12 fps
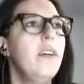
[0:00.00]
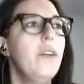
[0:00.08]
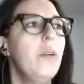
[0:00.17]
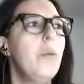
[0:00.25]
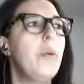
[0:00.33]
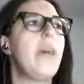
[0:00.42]

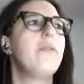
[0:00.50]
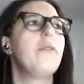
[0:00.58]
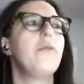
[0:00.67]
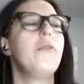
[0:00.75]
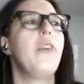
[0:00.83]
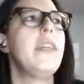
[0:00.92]
we have to
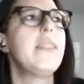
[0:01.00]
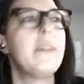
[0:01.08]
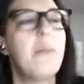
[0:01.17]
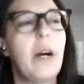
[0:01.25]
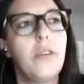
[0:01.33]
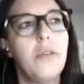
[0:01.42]
face
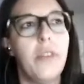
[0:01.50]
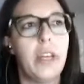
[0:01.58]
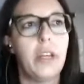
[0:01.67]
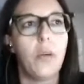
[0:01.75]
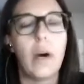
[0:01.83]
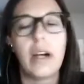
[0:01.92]
about
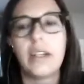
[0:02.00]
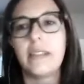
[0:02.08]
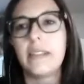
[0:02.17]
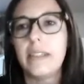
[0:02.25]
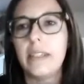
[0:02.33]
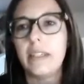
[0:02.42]
vein quartz,
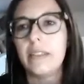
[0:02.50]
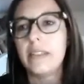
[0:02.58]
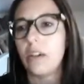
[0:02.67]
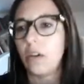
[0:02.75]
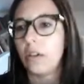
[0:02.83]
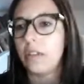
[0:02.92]
since
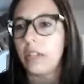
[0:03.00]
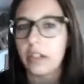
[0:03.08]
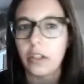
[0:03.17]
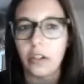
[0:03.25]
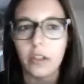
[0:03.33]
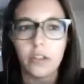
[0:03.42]
on the
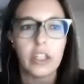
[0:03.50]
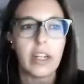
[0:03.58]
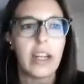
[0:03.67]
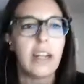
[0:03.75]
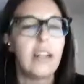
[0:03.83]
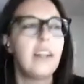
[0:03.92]

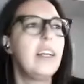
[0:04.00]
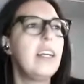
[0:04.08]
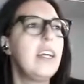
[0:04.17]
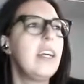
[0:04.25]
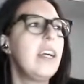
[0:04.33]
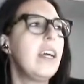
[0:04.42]
archaeological
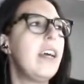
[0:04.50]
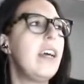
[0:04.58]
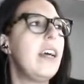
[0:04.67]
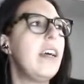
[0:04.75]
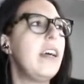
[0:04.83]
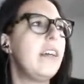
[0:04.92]

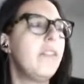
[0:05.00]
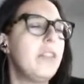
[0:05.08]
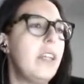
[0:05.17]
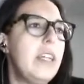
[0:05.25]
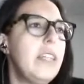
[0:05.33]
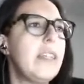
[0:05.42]
on the
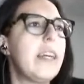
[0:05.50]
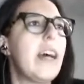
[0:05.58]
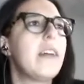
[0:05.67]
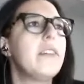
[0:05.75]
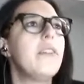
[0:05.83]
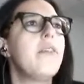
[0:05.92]
lithic
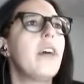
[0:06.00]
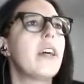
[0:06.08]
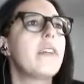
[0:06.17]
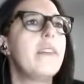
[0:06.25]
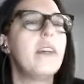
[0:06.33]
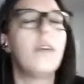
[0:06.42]

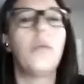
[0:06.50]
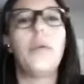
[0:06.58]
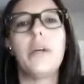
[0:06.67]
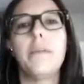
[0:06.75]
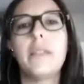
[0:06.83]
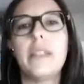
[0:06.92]
artifact, we
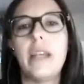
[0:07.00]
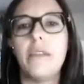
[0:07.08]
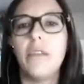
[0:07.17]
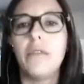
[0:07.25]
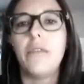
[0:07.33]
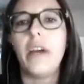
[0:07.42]
observe
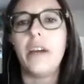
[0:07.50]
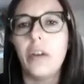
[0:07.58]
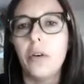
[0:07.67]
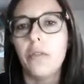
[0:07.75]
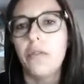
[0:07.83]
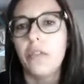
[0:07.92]
very
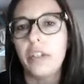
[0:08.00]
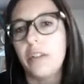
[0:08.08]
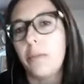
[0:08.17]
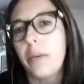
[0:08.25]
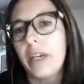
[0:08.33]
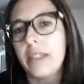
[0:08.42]
often the
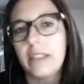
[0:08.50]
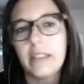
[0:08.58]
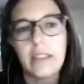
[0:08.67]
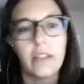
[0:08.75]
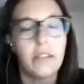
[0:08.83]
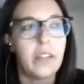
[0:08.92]

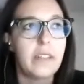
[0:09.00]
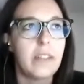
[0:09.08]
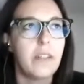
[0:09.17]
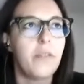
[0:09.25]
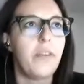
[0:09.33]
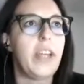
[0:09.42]
presence on their
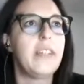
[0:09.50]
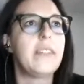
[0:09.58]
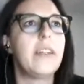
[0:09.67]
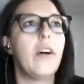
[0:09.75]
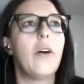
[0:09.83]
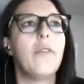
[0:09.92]
surface
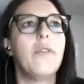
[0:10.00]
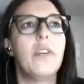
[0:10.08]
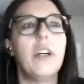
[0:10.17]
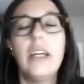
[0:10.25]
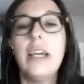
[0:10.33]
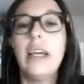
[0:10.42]
of
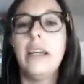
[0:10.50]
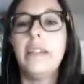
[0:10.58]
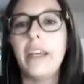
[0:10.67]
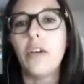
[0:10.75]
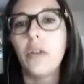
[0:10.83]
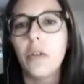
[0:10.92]

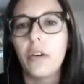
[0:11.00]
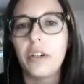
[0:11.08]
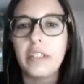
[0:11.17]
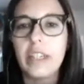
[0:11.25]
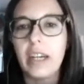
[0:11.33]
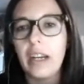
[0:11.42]

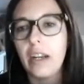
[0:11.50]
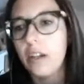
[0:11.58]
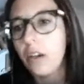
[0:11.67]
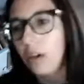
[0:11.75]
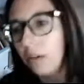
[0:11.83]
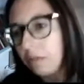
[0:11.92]
neocortical
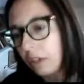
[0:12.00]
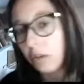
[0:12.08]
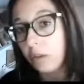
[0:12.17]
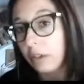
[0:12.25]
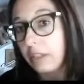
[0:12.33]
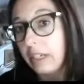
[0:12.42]

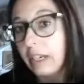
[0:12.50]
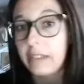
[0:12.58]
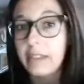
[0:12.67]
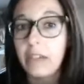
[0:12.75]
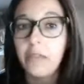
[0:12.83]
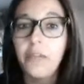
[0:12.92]

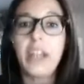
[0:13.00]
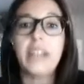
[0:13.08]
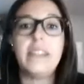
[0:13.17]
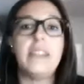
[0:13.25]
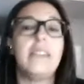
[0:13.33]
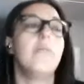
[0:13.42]
surfaces.